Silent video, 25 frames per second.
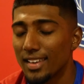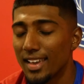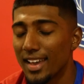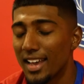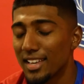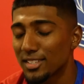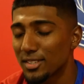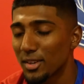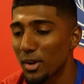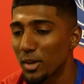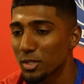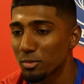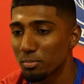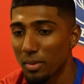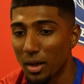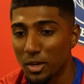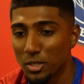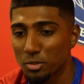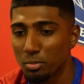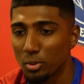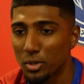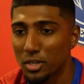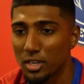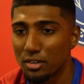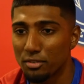Yeah, so I was
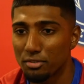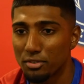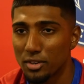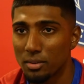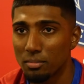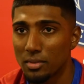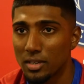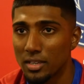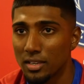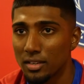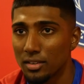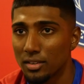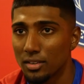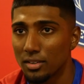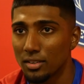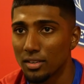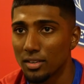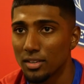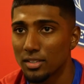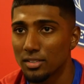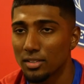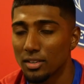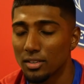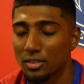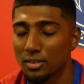born in Frimley, you know,
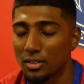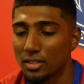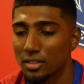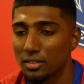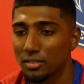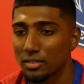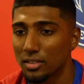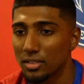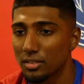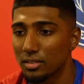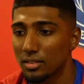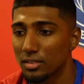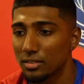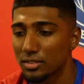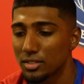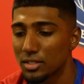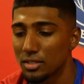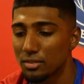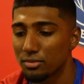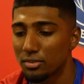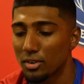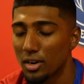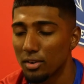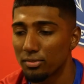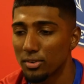so not too
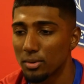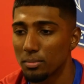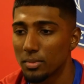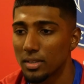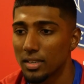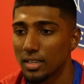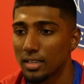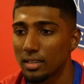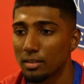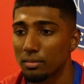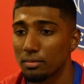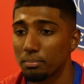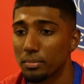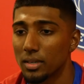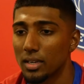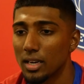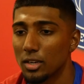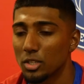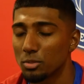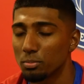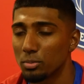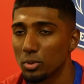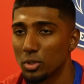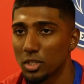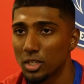far from here, but I
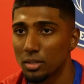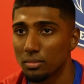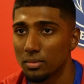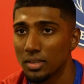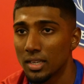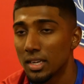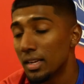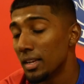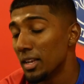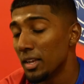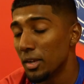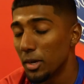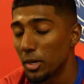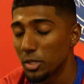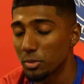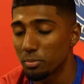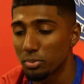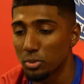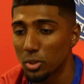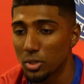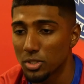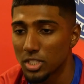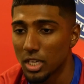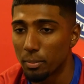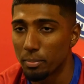was
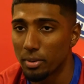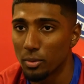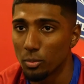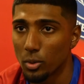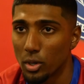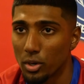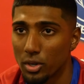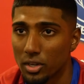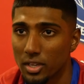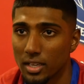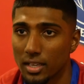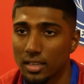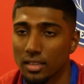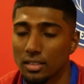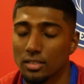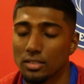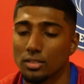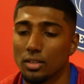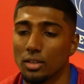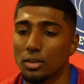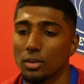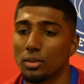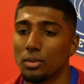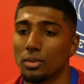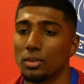brought up in Woking,
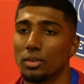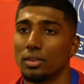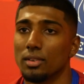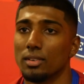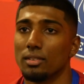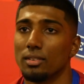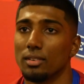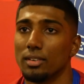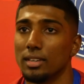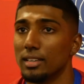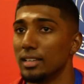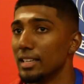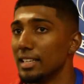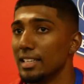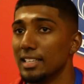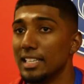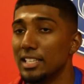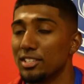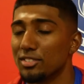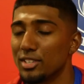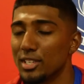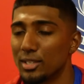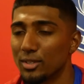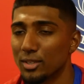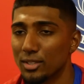so
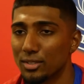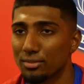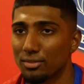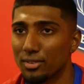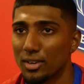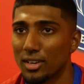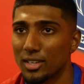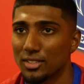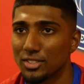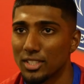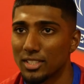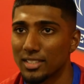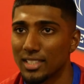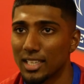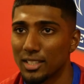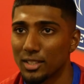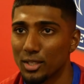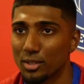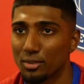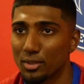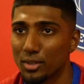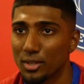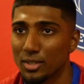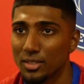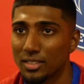literally not far, just down the
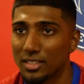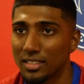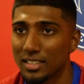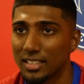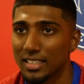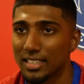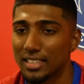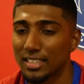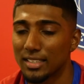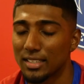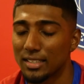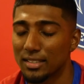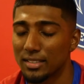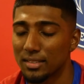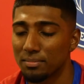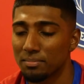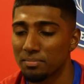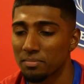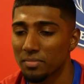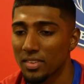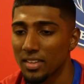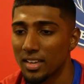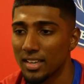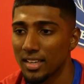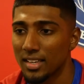
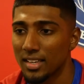road.